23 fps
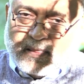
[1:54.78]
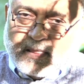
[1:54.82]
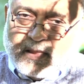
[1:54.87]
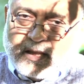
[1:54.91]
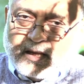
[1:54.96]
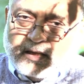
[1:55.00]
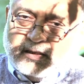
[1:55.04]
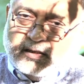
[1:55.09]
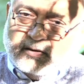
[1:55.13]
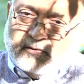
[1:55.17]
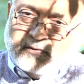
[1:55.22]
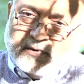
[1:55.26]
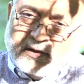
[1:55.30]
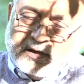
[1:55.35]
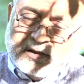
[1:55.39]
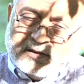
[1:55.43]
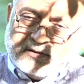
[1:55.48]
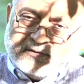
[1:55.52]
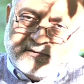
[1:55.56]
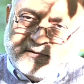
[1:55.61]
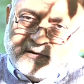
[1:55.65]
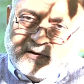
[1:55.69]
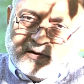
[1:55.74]
I think
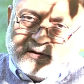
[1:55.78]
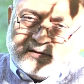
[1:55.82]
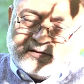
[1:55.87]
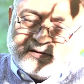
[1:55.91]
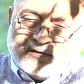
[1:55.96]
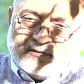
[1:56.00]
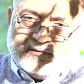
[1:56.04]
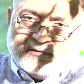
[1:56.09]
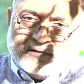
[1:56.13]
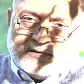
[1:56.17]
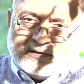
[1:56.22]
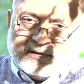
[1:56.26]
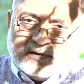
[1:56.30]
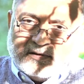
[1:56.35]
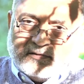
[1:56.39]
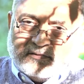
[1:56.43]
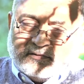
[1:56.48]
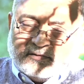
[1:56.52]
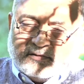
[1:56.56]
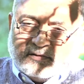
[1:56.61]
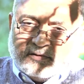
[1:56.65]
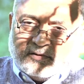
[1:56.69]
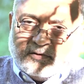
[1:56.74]
various philosophers
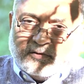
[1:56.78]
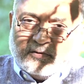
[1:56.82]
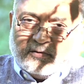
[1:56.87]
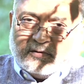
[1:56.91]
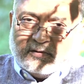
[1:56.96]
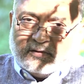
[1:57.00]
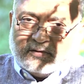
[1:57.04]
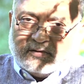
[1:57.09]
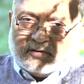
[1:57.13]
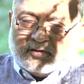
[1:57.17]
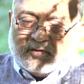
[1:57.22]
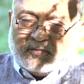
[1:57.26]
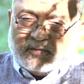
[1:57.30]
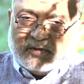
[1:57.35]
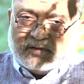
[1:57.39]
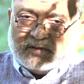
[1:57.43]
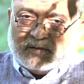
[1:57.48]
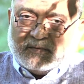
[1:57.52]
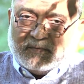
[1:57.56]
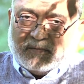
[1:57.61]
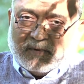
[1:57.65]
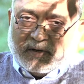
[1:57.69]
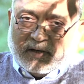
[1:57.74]
have thrown so
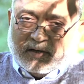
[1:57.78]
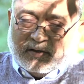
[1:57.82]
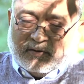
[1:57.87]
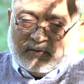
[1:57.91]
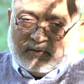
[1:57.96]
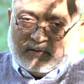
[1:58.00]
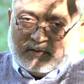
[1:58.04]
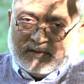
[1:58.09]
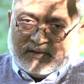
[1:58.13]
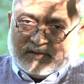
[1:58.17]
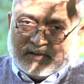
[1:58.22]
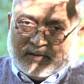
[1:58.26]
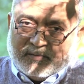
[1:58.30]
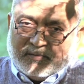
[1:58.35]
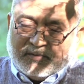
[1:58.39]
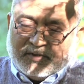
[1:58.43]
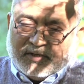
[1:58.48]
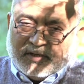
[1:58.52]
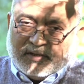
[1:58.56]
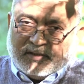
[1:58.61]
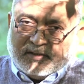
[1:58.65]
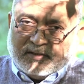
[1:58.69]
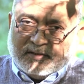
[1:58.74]
much of light on this
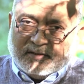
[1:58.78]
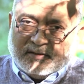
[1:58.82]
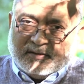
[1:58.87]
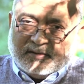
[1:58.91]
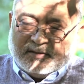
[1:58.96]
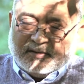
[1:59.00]
subject.